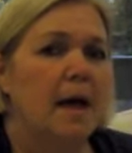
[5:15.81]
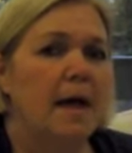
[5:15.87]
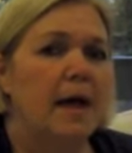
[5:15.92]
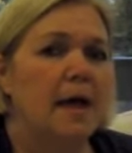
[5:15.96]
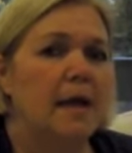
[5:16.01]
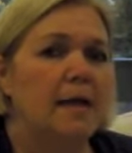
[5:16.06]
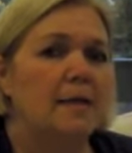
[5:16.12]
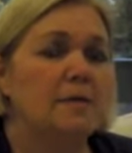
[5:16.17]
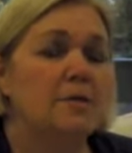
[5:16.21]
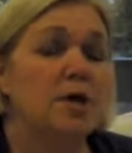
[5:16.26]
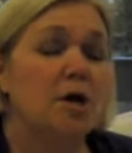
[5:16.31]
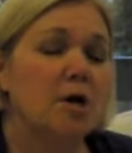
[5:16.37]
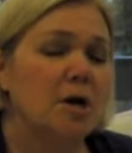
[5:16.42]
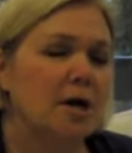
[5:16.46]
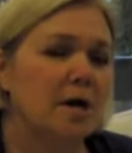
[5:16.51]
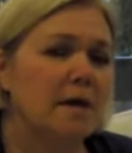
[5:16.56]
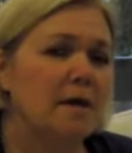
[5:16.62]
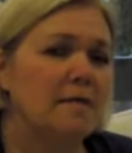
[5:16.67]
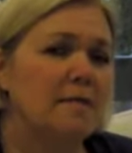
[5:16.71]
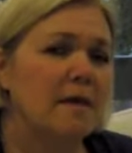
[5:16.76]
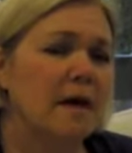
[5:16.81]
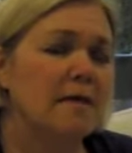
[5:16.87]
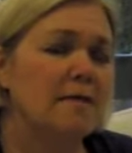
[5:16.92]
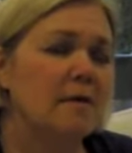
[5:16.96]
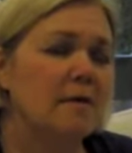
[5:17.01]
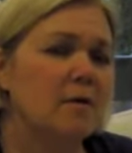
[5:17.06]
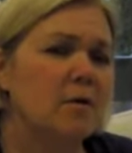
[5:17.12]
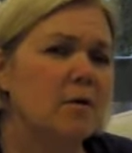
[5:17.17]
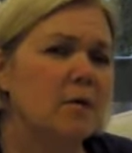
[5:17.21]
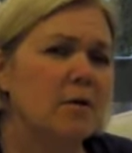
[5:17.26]
And the
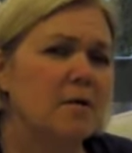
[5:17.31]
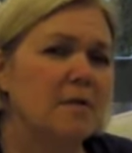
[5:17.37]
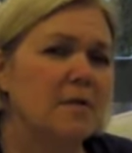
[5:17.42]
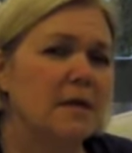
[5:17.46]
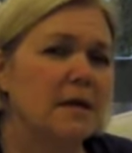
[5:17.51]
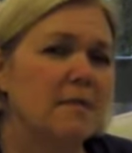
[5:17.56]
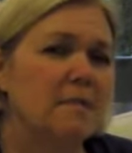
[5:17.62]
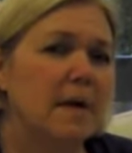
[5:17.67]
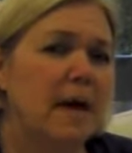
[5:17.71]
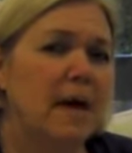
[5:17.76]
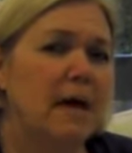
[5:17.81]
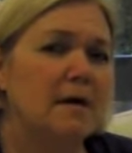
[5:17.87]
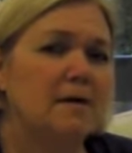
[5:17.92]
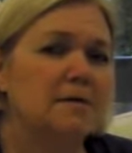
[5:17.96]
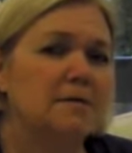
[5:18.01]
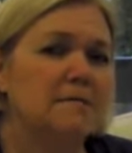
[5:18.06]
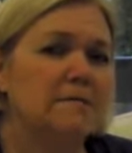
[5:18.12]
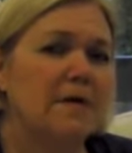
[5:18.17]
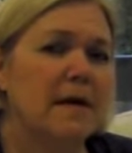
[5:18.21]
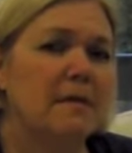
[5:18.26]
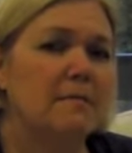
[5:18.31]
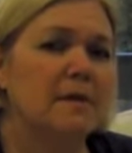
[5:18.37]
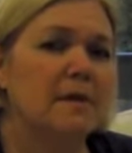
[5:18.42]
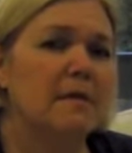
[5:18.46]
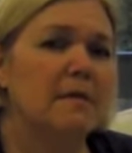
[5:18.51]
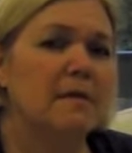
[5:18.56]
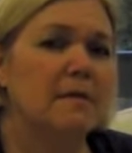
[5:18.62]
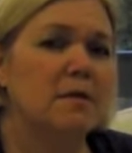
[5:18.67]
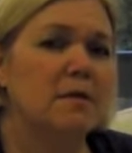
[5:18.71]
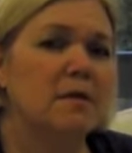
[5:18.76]
other thing about
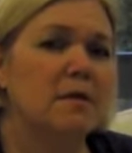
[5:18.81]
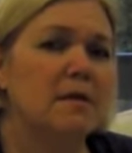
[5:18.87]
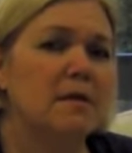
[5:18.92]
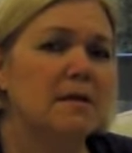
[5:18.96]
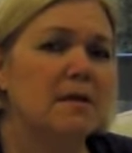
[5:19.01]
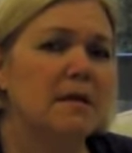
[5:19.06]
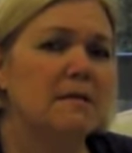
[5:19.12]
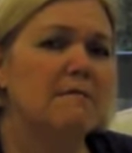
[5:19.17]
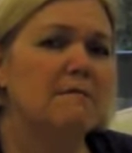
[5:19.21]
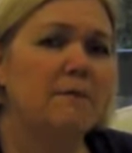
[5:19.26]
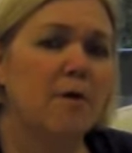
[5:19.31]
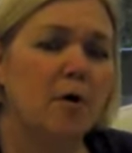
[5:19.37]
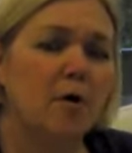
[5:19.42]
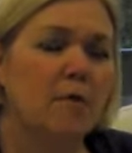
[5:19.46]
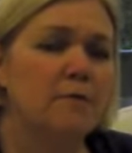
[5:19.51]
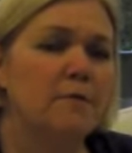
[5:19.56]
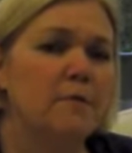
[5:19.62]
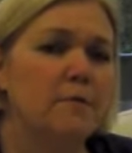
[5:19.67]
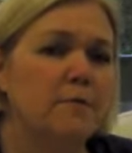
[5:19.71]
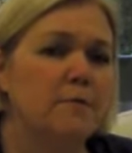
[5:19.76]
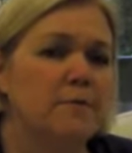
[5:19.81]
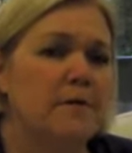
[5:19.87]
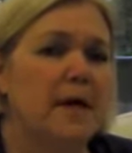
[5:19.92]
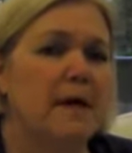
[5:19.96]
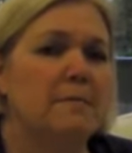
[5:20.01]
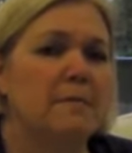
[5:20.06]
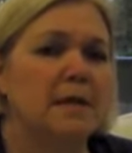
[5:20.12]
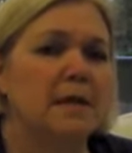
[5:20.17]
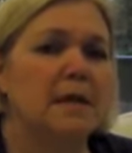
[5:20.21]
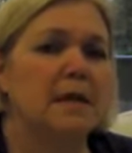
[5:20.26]
family is that you can involve your
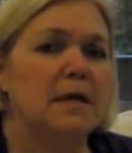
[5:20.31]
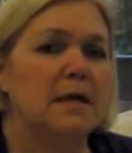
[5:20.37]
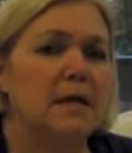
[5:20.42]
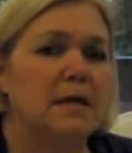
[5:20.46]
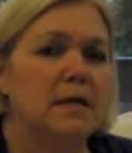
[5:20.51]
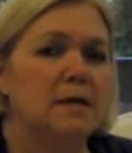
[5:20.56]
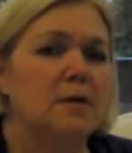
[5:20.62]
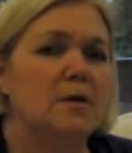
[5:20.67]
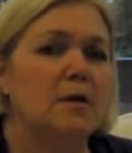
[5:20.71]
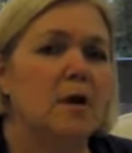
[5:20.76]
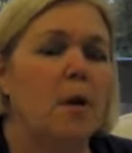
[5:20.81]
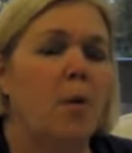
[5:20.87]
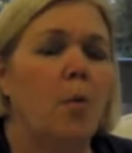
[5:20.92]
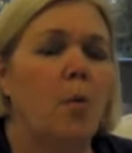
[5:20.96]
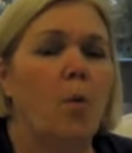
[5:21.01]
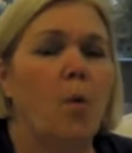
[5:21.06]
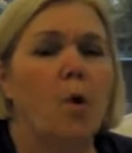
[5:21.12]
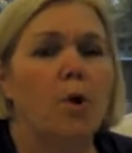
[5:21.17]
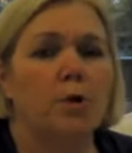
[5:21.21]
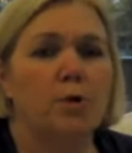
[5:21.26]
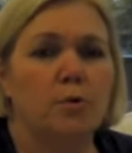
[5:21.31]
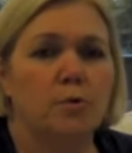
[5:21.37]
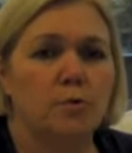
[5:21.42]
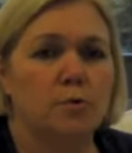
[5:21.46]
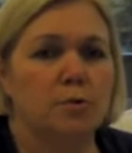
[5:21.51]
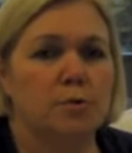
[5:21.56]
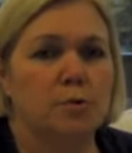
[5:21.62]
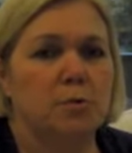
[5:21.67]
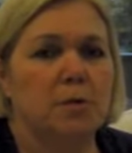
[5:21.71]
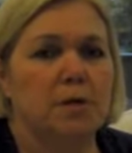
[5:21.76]
family in what you're
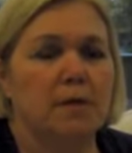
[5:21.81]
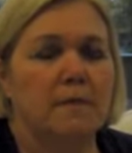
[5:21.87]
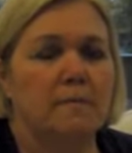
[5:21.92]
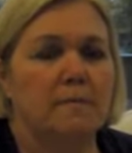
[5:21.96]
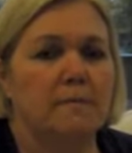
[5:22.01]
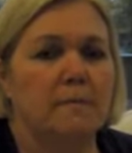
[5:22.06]
doing.